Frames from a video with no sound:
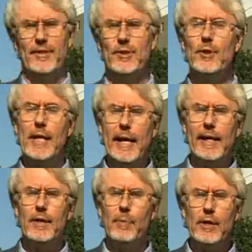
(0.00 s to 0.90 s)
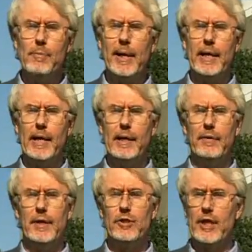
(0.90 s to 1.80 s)
Today, quantum
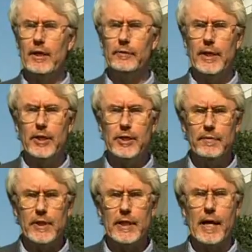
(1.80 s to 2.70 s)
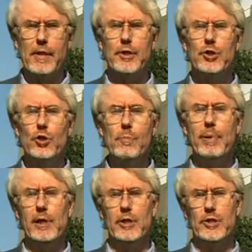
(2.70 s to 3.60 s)
mechanics and general relativity are the two
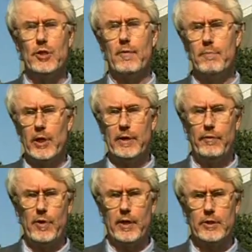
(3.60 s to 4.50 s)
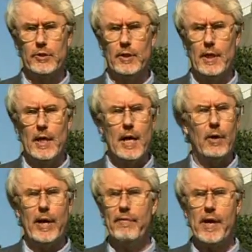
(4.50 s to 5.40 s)
pillars of modern physics.
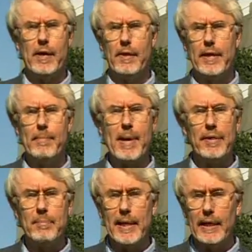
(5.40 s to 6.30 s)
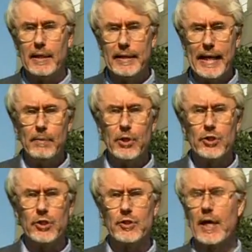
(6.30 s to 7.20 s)
However, their mathematical
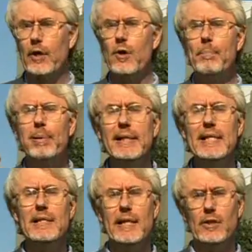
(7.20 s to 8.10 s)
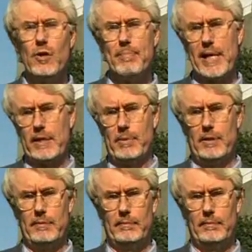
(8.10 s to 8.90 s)
languages are completely incompatible.